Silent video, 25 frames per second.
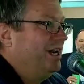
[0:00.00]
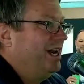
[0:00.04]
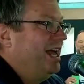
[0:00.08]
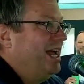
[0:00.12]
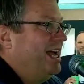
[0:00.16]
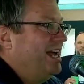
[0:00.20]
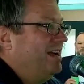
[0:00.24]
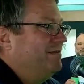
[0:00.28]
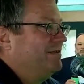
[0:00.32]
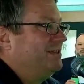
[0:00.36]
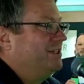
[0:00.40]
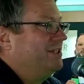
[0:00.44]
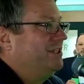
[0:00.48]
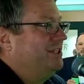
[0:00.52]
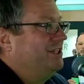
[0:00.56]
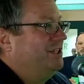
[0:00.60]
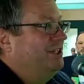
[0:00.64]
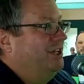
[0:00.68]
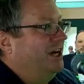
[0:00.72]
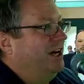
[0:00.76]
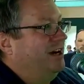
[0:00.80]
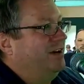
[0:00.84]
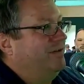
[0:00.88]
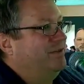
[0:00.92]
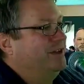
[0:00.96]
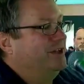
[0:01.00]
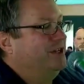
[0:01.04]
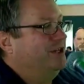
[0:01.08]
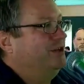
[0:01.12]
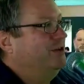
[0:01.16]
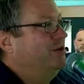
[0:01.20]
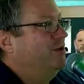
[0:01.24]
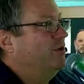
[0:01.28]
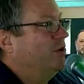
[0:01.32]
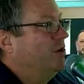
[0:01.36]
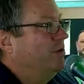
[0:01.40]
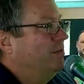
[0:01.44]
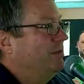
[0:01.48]
We're going to have stuff that
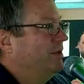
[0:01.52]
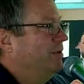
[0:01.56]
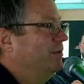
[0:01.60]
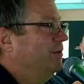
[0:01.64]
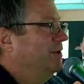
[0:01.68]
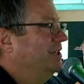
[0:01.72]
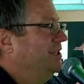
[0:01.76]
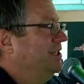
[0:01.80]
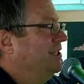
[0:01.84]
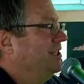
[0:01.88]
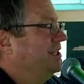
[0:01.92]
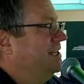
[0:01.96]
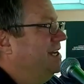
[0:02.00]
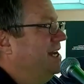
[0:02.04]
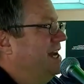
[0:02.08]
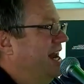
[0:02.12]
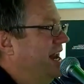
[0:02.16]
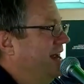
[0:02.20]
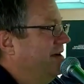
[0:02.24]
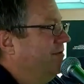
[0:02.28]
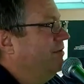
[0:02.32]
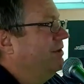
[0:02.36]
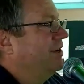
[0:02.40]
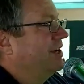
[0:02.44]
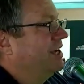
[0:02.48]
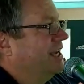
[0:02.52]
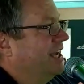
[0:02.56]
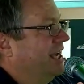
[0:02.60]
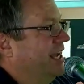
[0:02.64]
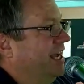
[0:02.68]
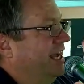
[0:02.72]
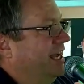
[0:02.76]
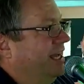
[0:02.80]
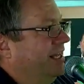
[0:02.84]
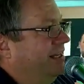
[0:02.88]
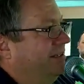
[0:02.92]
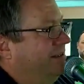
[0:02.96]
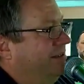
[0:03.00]
you normally would just never
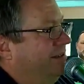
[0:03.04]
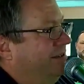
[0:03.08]
get.